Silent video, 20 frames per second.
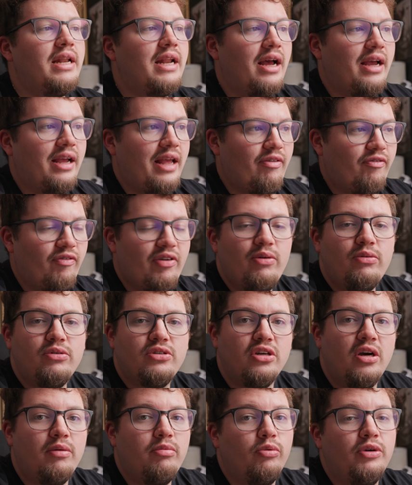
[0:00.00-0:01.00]
that
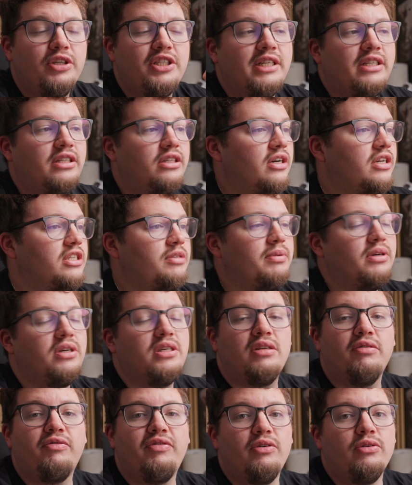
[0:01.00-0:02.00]
fills up, which it does
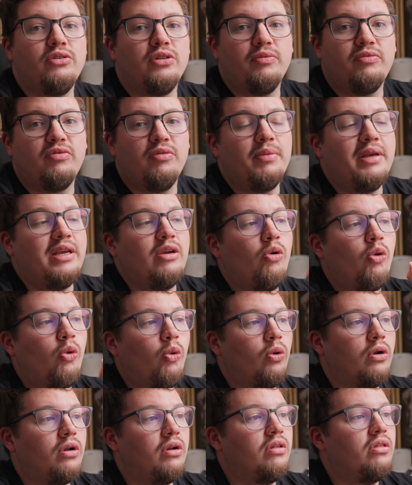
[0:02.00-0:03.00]
because it fills up for me
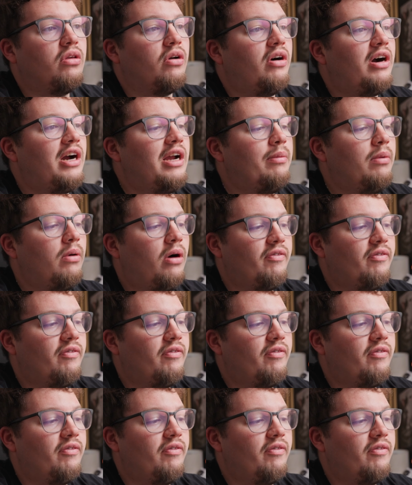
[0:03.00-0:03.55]
all of the time,